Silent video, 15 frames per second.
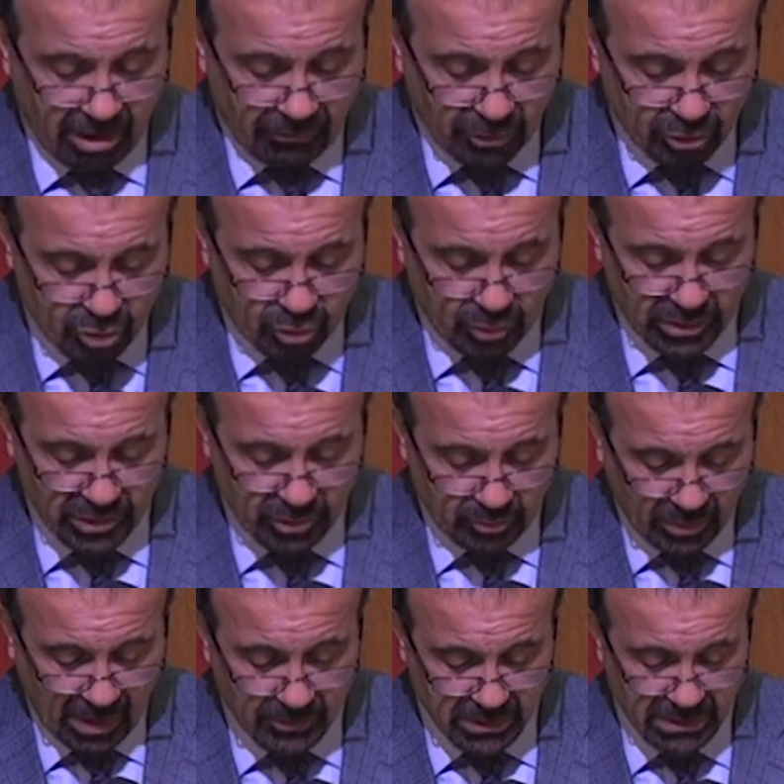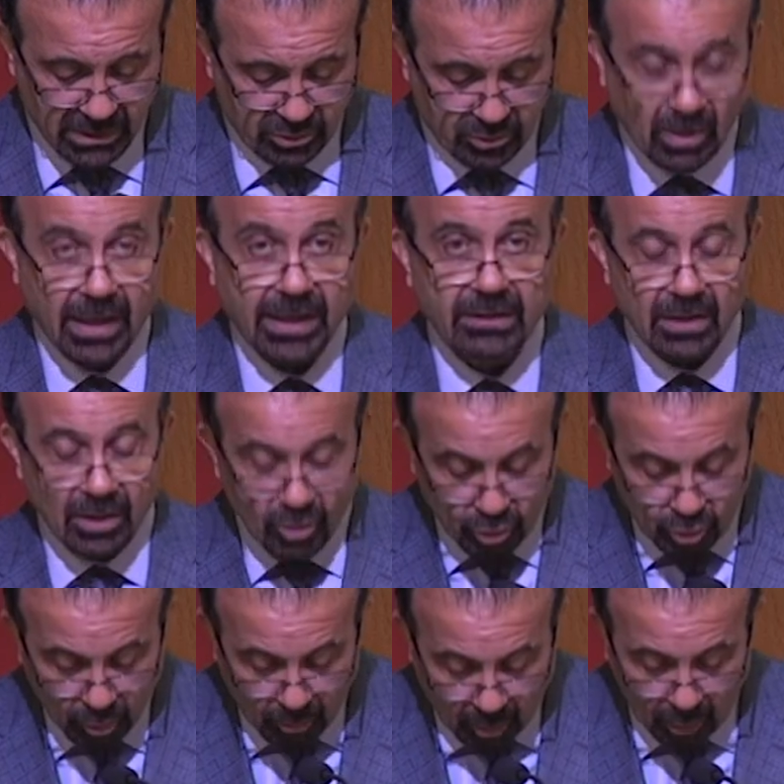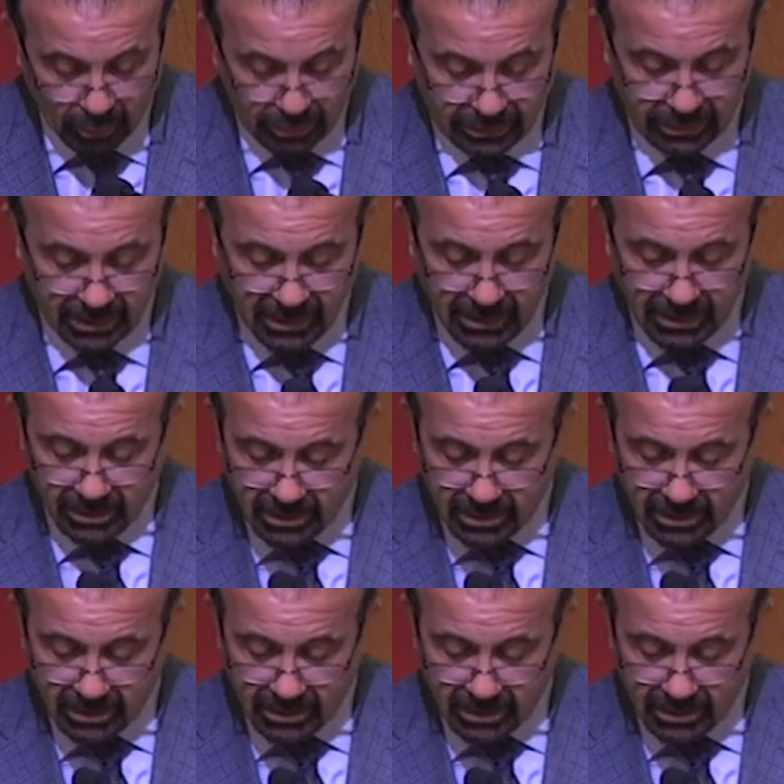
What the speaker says: of the Jewish supremacist right to both,